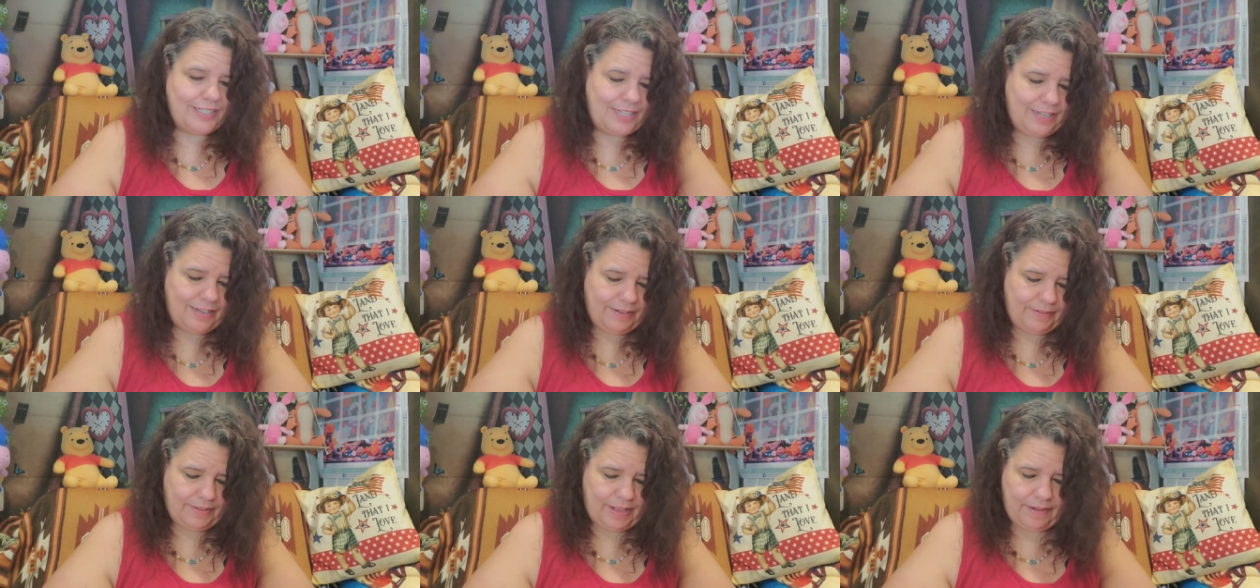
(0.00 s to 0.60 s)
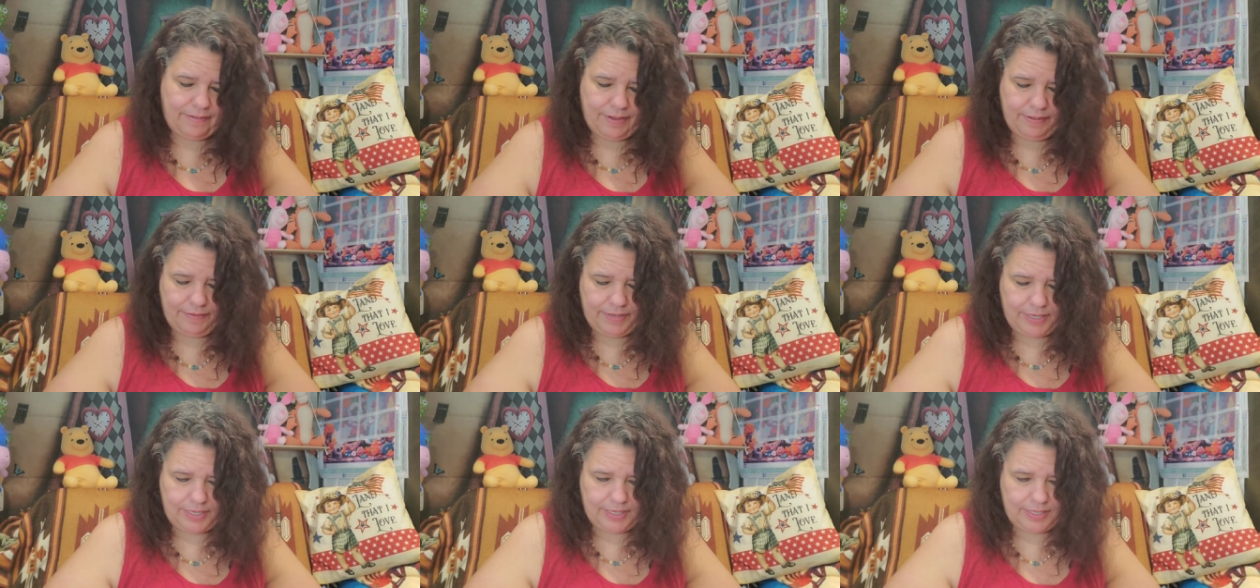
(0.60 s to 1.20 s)
Then that way
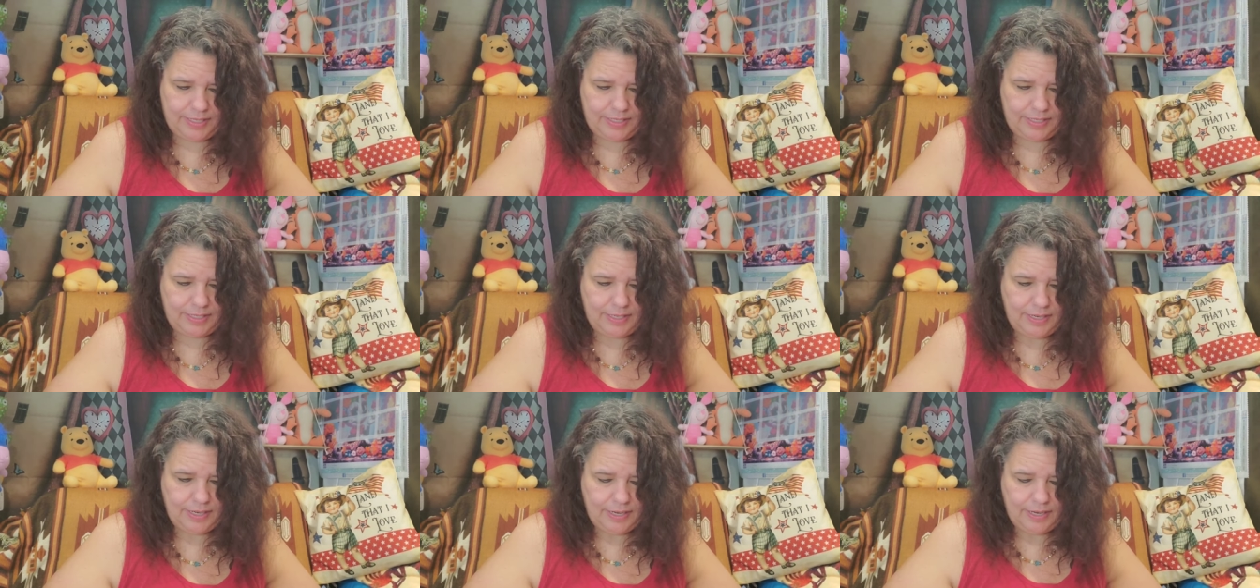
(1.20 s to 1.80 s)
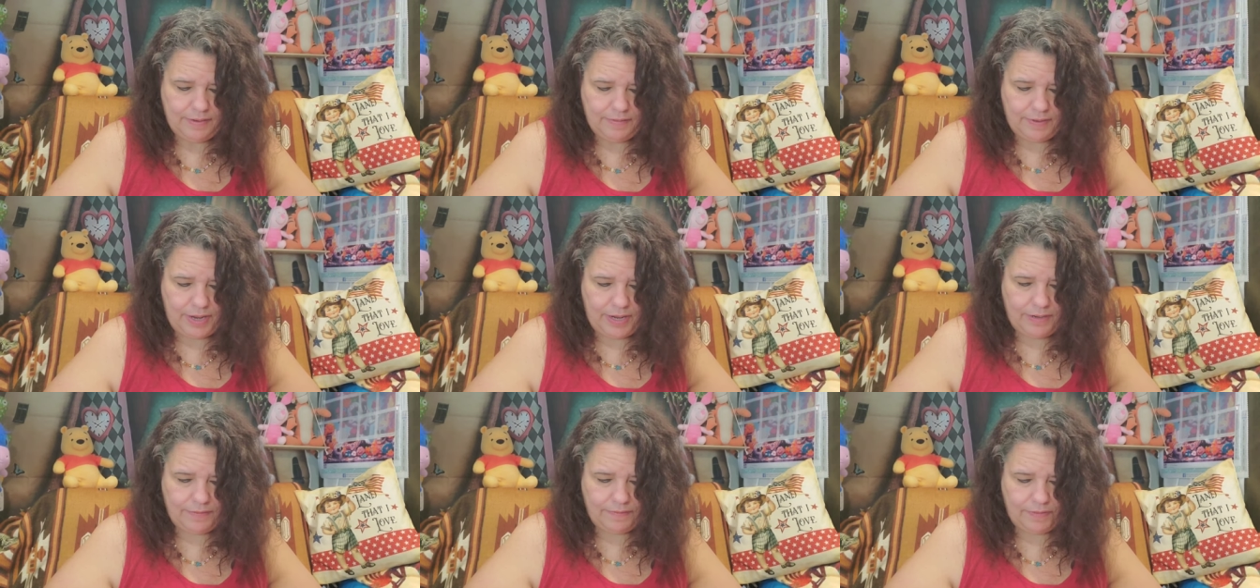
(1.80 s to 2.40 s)
we can
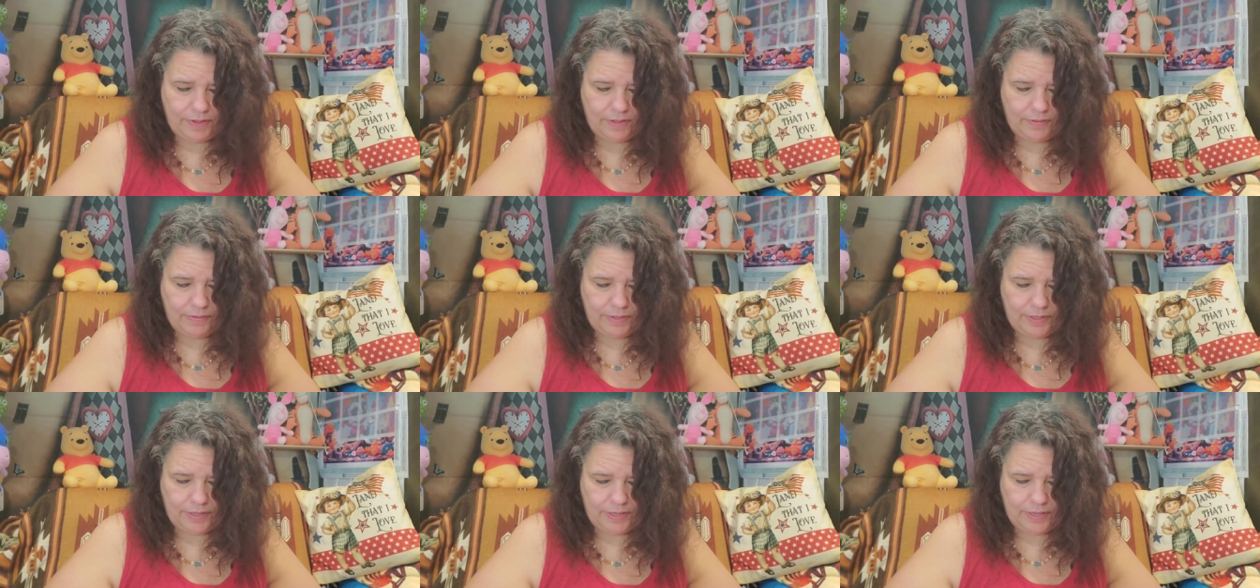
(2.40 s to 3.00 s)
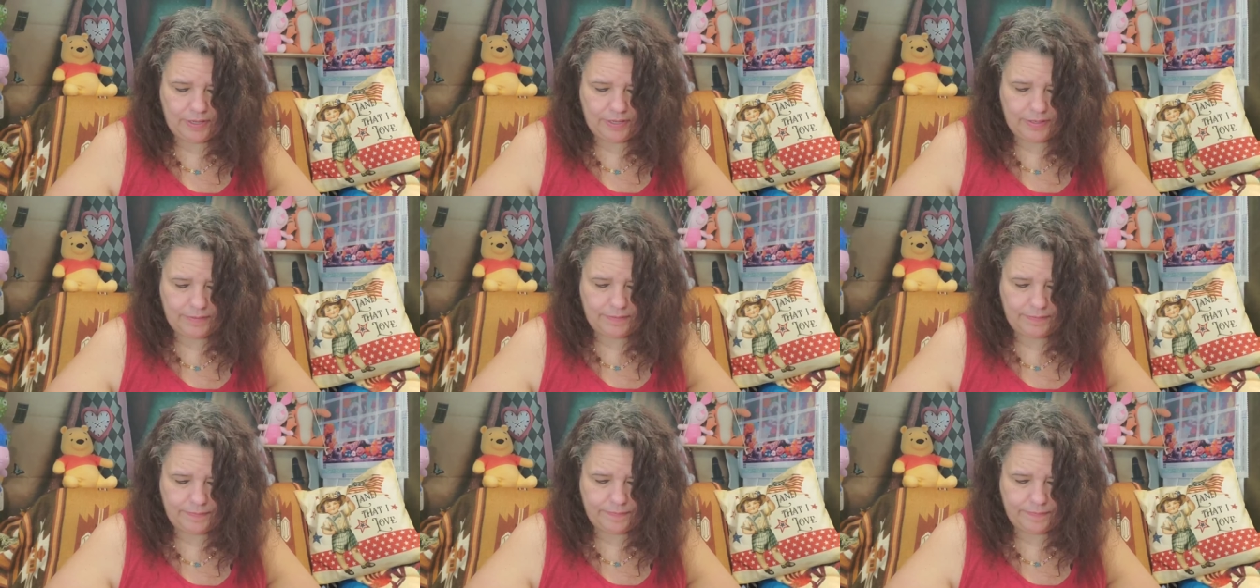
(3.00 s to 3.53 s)
kind of follow along.